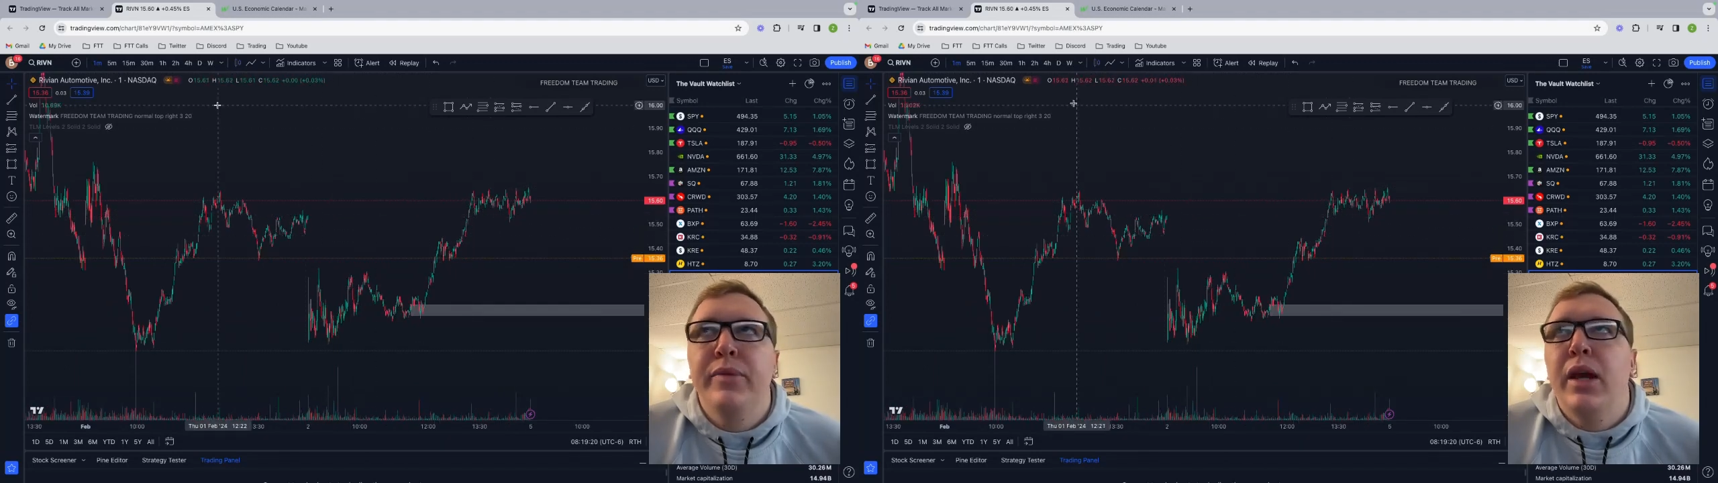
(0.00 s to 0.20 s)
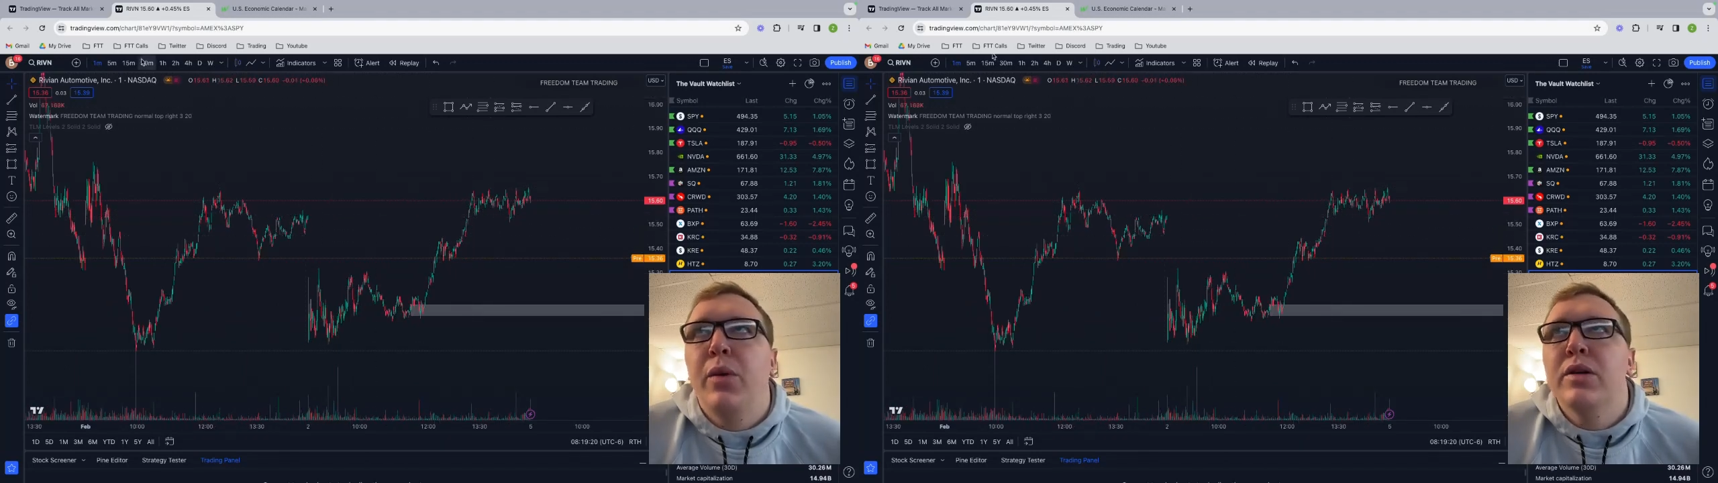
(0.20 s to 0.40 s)

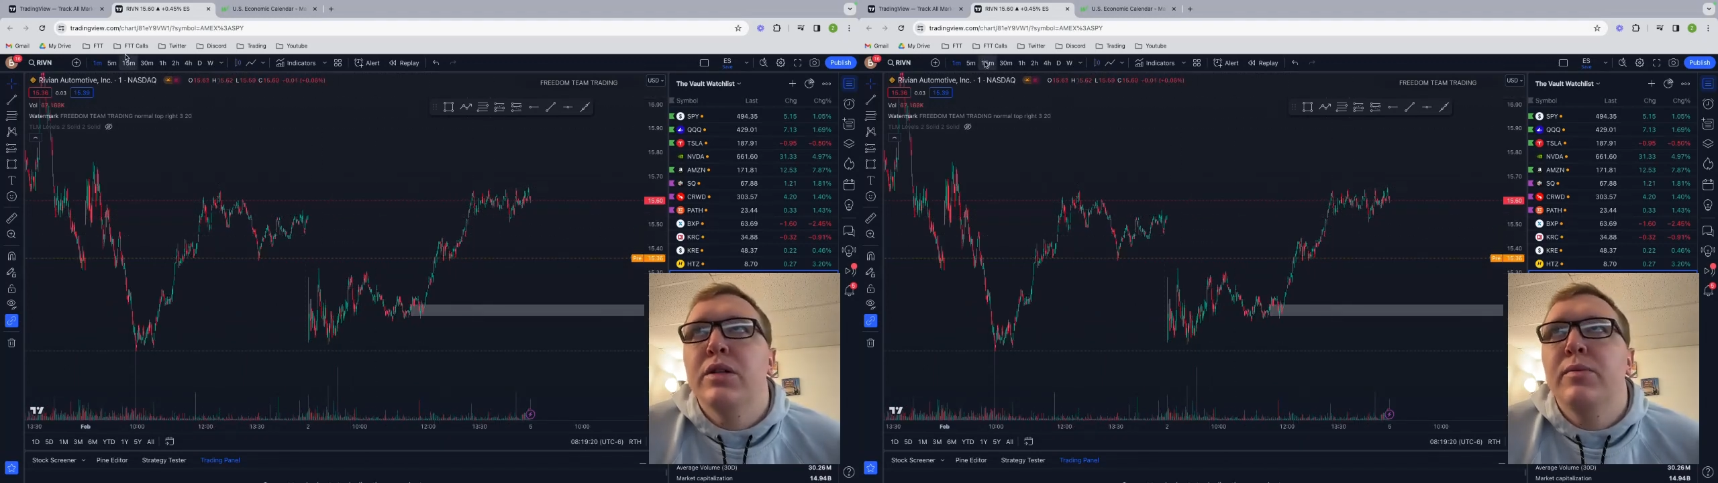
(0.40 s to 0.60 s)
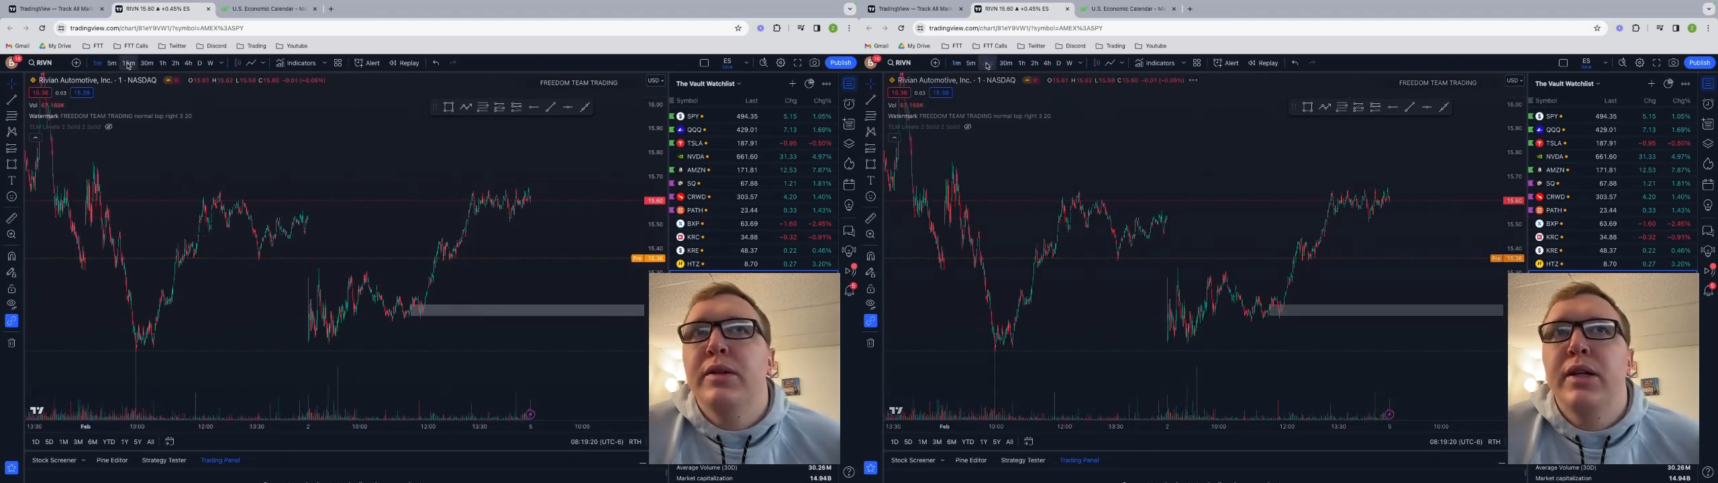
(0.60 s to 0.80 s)
okay, where's
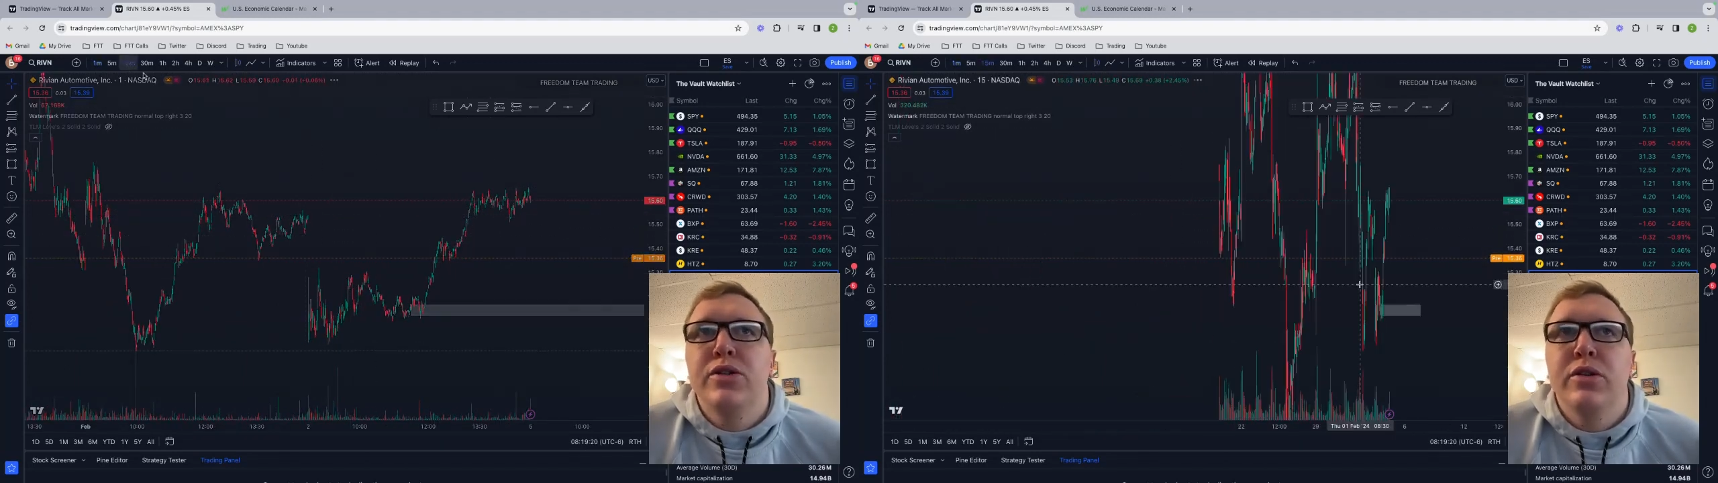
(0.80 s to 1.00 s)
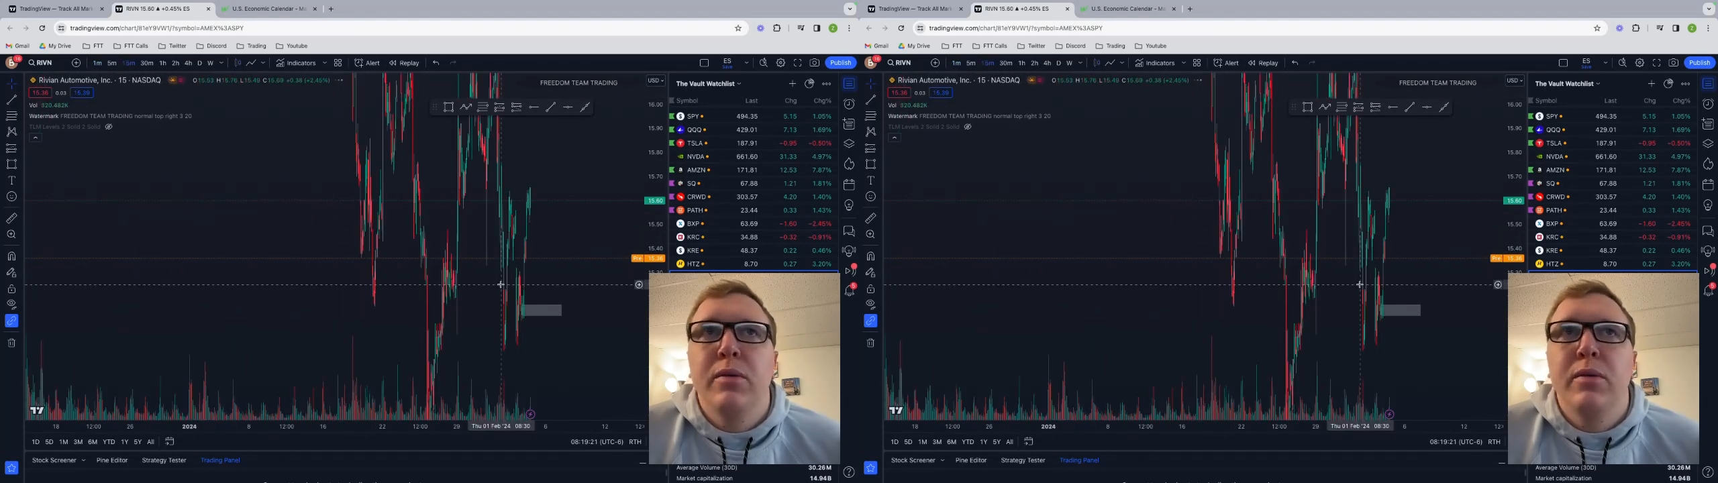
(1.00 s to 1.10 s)
some potential